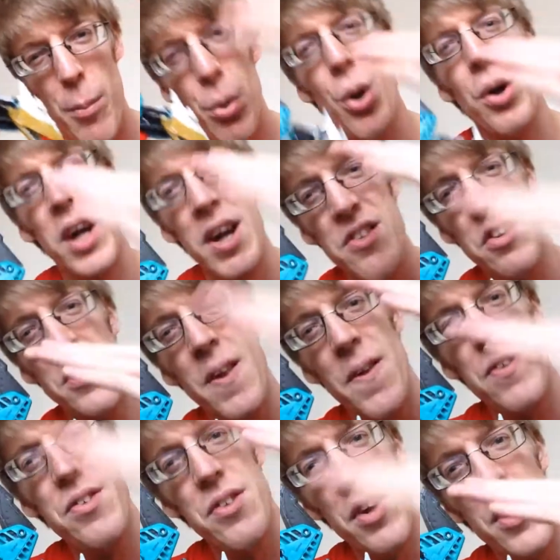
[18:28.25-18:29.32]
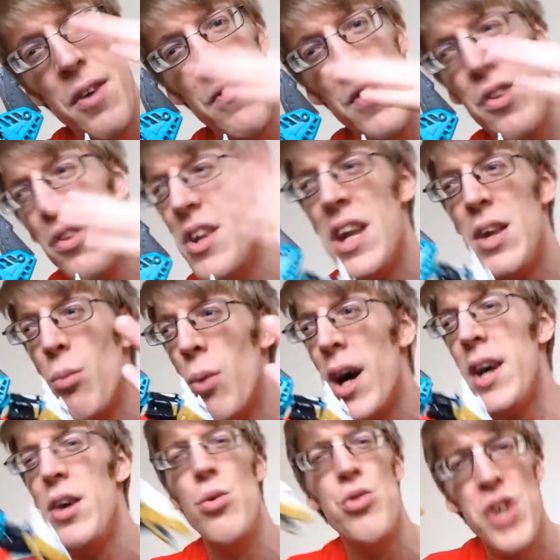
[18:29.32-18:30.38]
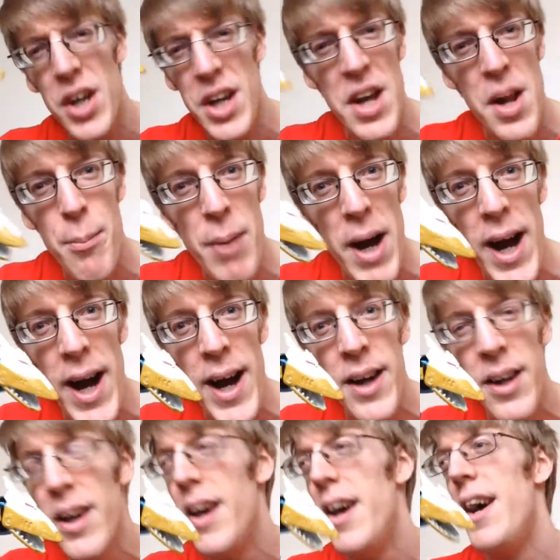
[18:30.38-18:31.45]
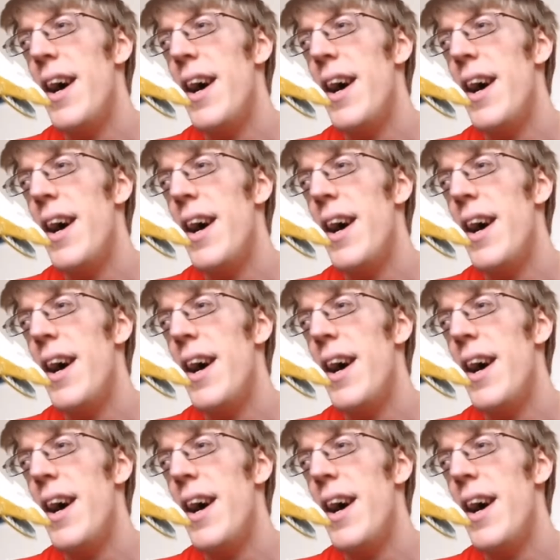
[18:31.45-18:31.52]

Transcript: put against another surface in any way, you chuck it in a bag